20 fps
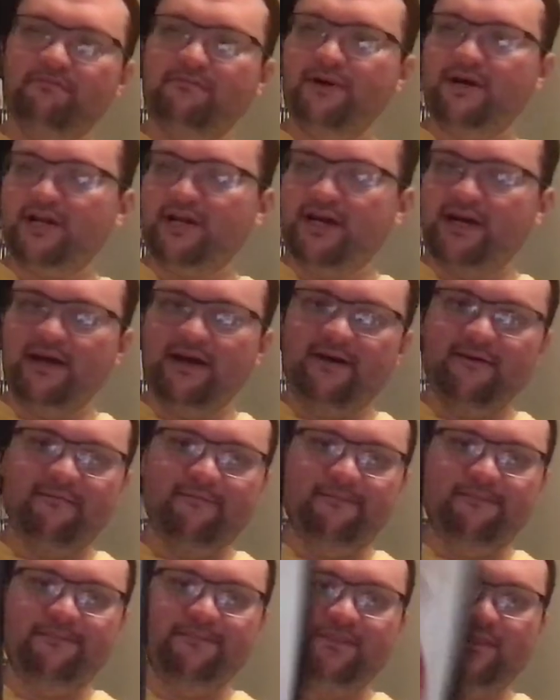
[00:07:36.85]
but uh,
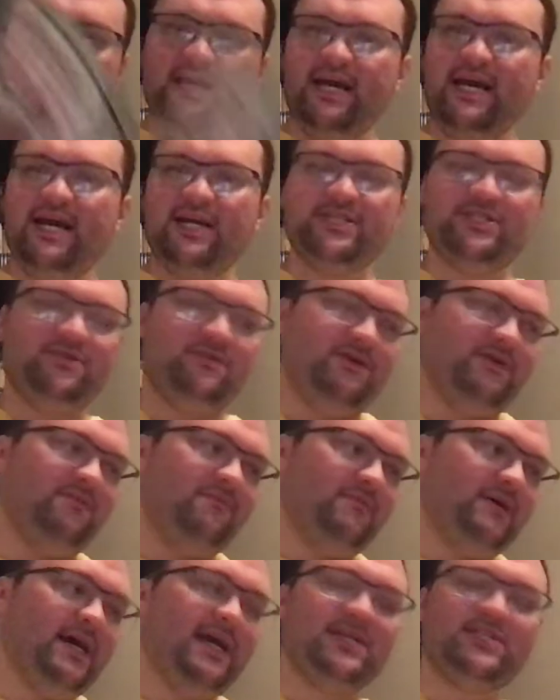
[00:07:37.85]
excellent,
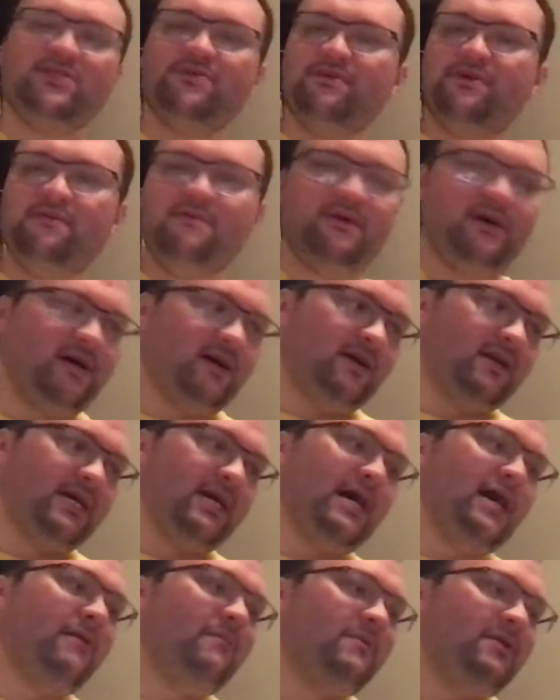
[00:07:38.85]
excellent uh,
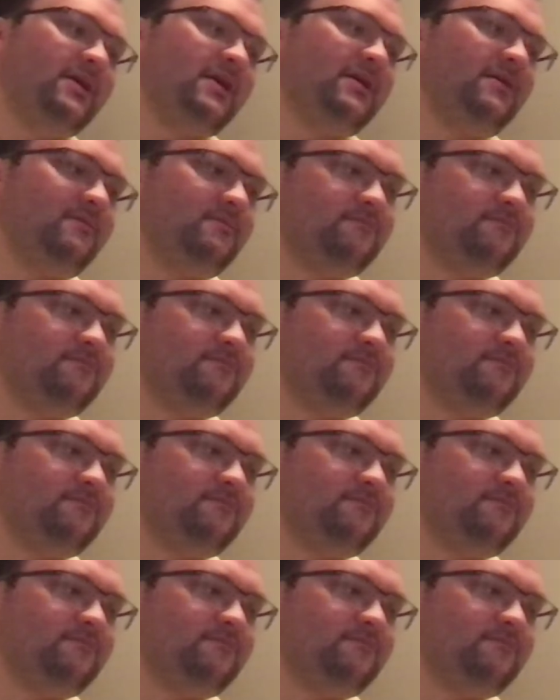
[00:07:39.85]
comedy.